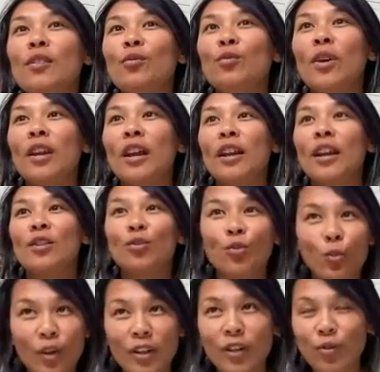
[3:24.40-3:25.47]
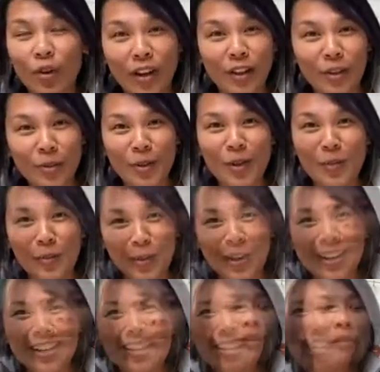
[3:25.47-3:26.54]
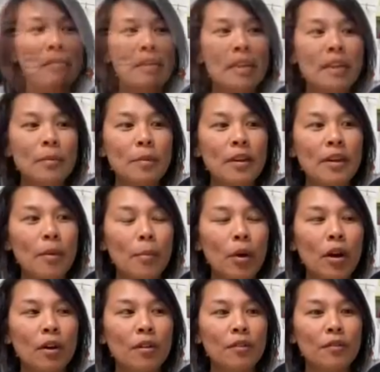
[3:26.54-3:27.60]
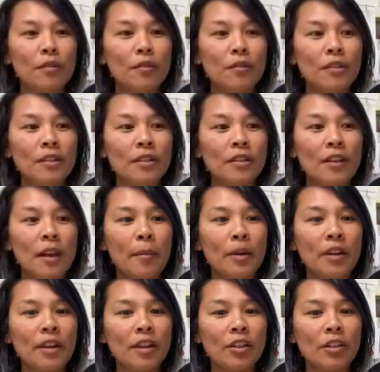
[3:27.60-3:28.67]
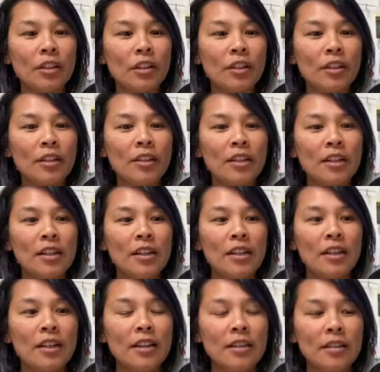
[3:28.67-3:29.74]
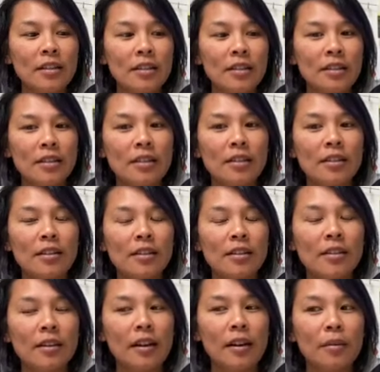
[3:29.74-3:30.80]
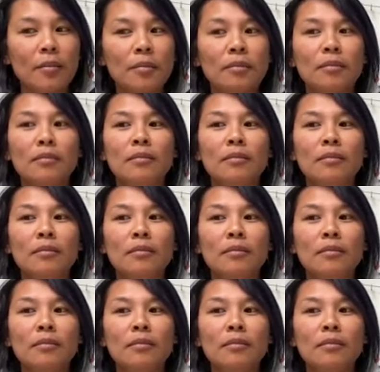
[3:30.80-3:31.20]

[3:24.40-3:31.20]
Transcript: when I get to work directly with community. So to me, being a part of Salmon Nation is um,